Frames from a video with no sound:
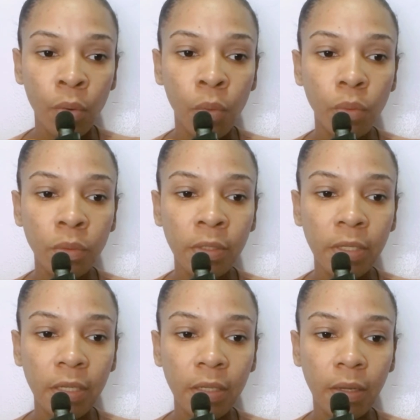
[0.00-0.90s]
who
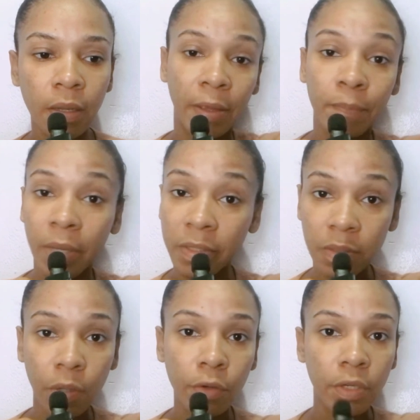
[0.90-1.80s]
need, it might
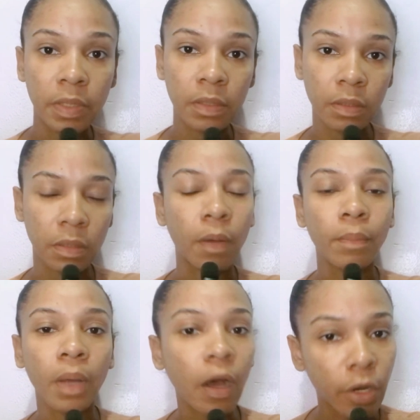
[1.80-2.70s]
sound crazy to
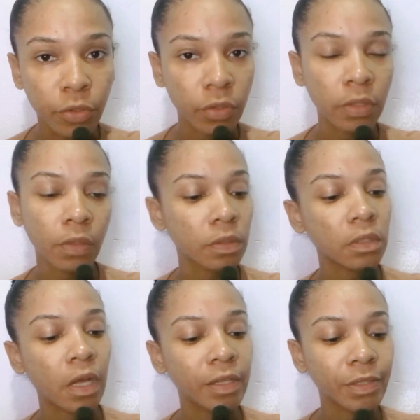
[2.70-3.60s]
some,
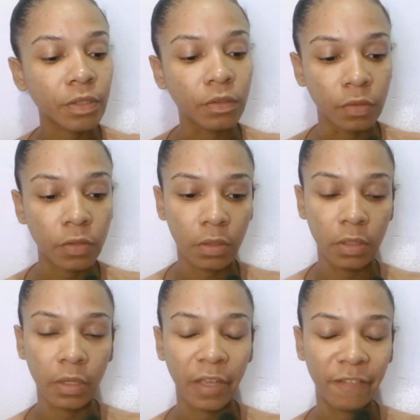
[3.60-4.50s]
$100,000 to turn
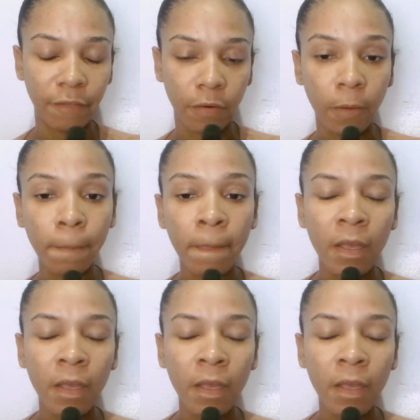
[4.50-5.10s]
their life around.